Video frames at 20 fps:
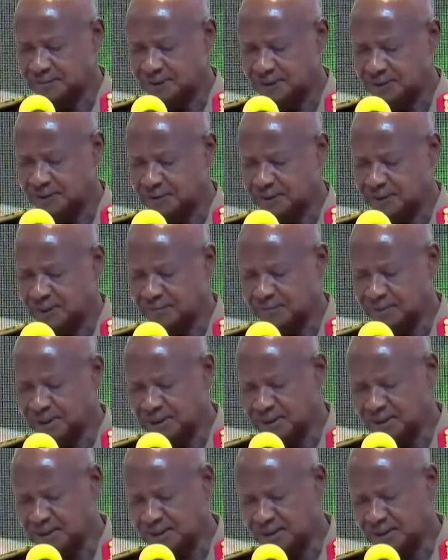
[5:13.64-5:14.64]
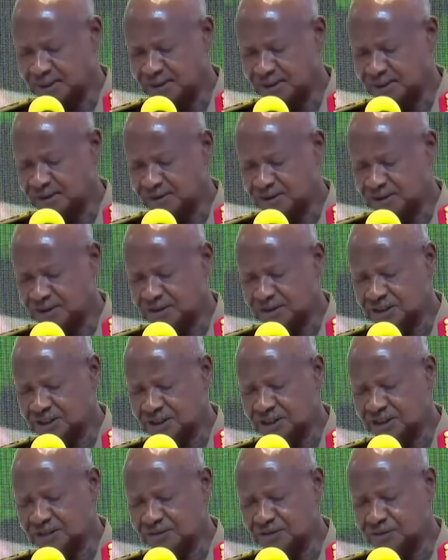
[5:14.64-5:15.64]
were mainly the
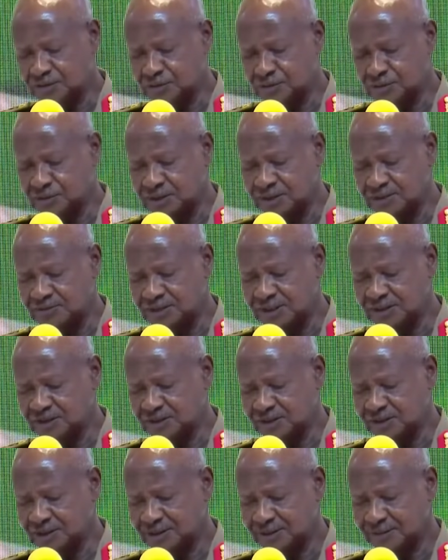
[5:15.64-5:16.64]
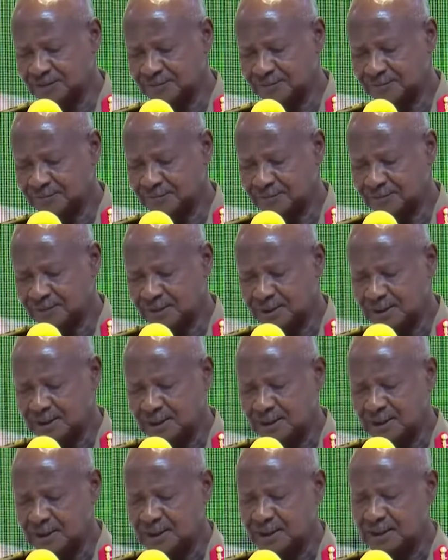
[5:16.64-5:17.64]
secondary school leavers
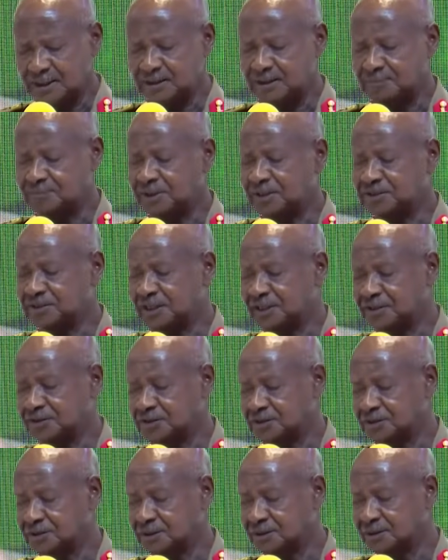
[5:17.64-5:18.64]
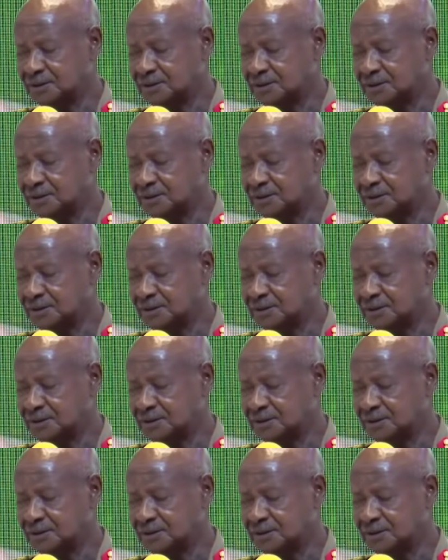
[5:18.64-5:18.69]
and the peasants.